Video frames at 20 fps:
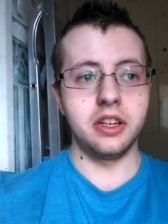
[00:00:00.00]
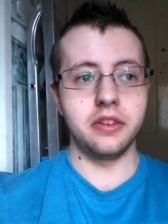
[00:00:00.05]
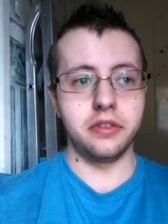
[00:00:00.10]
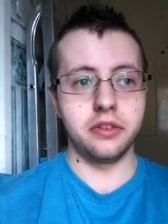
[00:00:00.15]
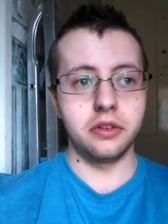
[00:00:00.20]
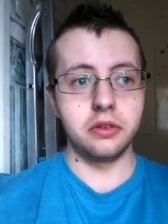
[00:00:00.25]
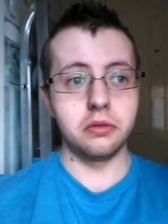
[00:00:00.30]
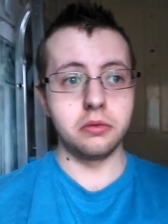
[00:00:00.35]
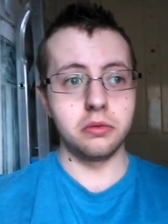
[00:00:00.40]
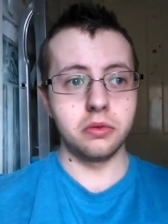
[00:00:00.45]

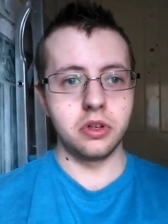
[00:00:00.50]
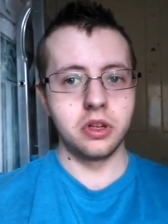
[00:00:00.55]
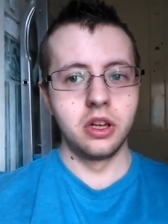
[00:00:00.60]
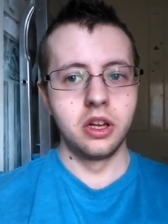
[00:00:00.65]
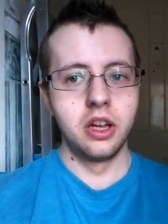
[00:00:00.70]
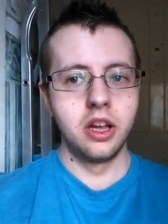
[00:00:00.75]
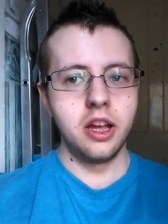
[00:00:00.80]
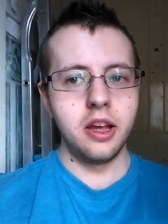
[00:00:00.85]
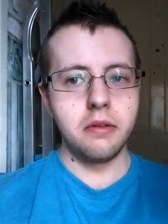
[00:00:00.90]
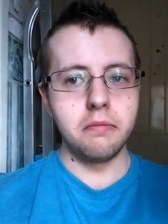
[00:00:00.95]
If you
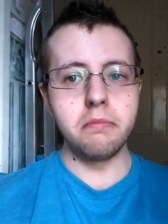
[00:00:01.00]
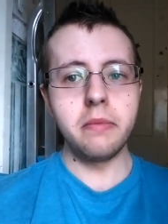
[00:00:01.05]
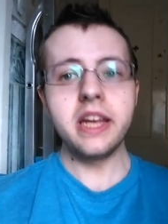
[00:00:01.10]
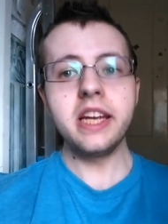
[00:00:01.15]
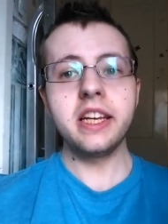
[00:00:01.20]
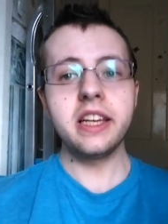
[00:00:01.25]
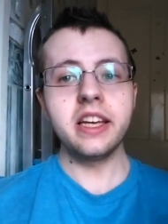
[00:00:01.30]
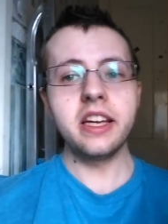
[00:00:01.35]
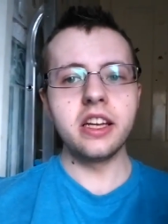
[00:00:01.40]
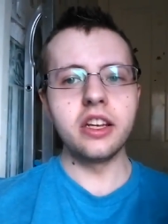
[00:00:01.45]

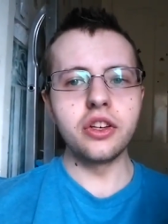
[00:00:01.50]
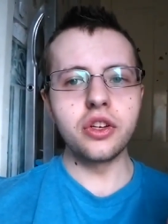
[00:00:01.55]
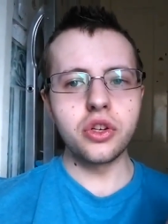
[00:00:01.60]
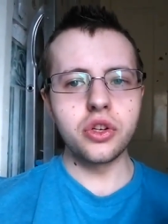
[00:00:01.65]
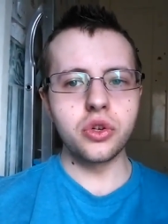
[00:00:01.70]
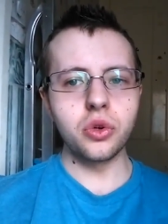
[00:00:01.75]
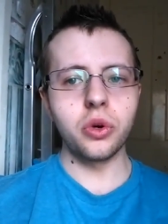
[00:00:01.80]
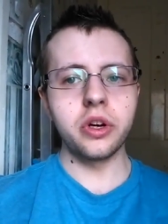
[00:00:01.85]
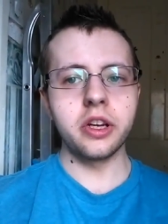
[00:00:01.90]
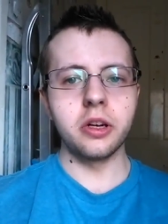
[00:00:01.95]
make it
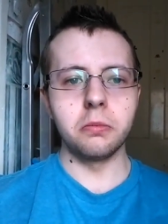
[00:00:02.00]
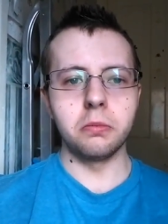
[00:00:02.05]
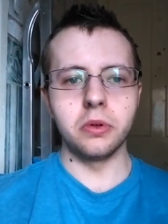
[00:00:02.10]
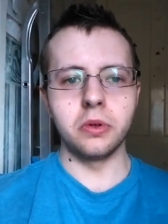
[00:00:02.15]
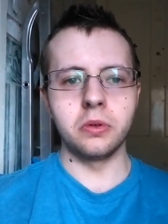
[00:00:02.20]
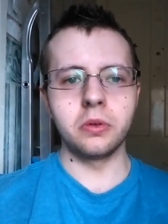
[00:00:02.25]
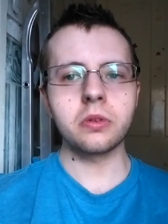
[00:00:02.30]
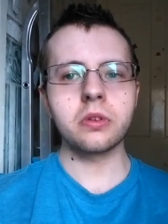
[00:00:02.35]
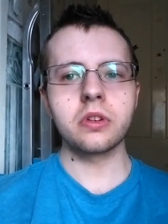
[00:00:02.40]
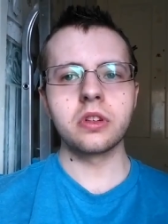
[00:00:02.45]

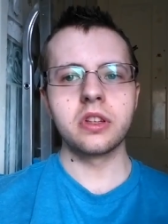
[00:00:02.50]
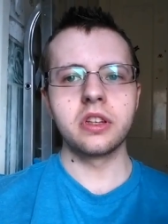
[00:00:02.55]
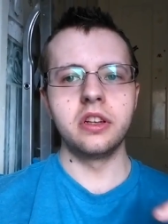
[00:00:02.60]
enjoyable,